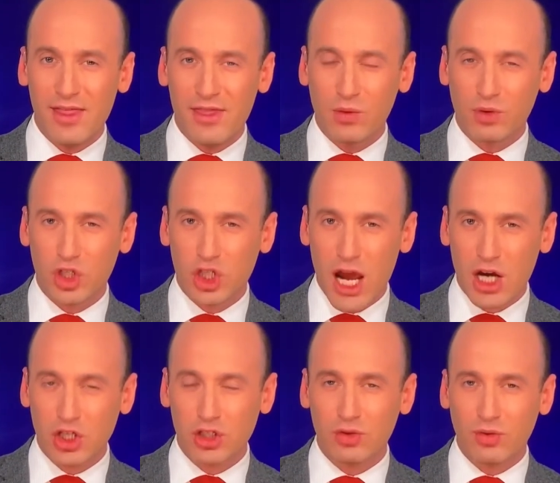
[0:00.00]
the
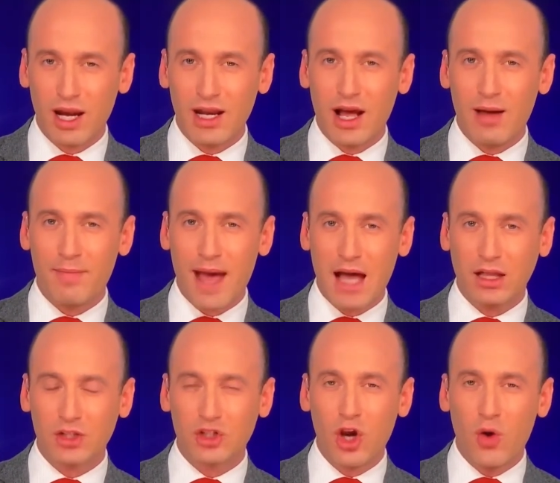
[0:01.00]
rejection rate on
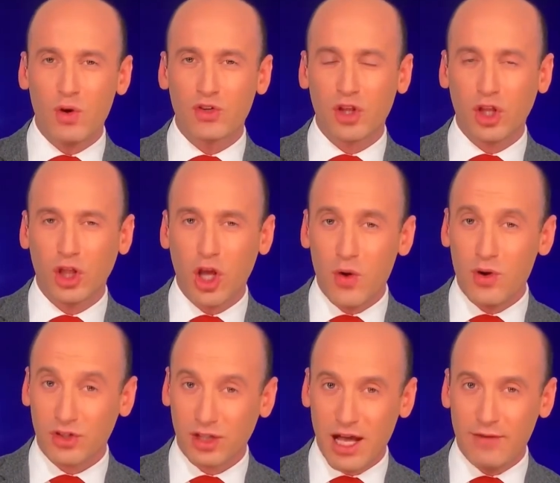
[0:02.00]
ballots was the
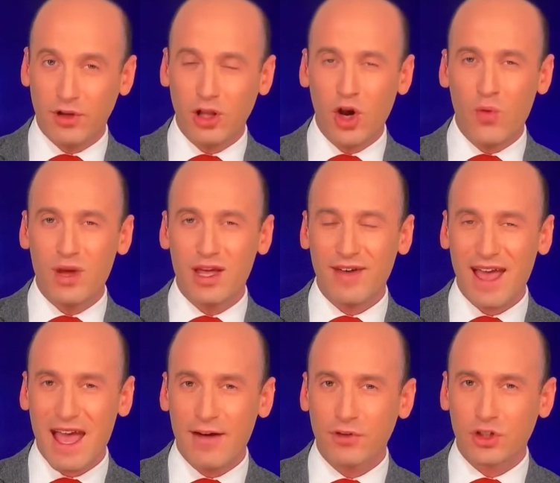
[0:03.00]
lowest level we have
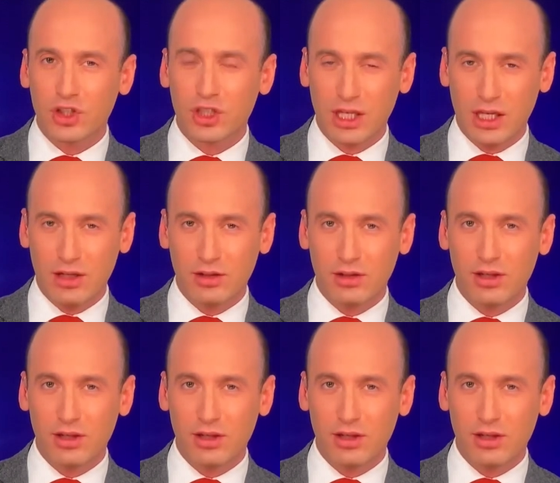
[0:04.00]
ever seen.